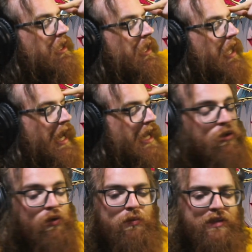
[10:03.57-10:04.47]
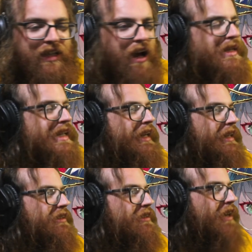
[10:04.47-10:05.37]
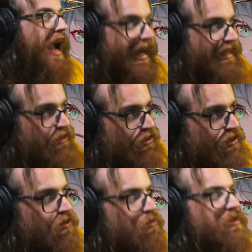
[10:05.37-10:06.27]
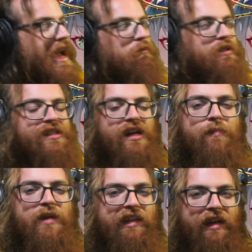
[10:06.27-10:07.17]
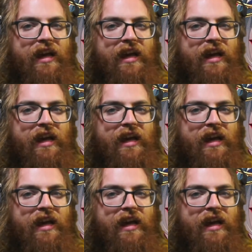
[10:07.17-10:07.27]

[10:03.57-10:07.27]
And I knew it was coming. I knew that was coming.